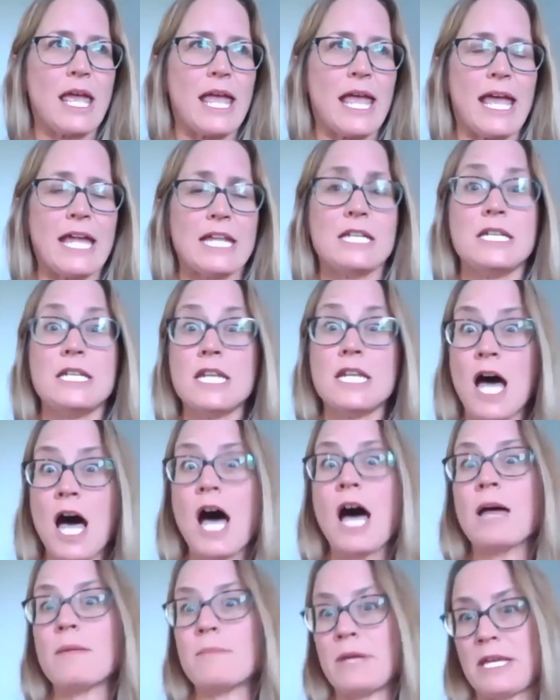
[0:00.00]
and
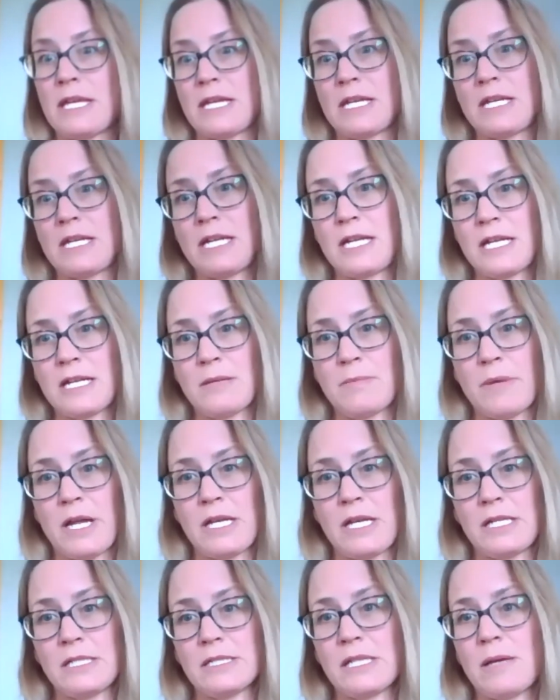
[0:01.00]
not make any
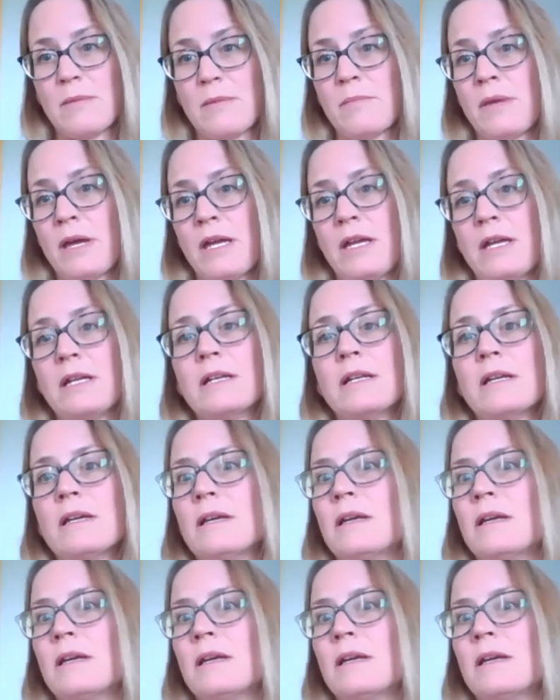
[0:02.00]
antibodies that might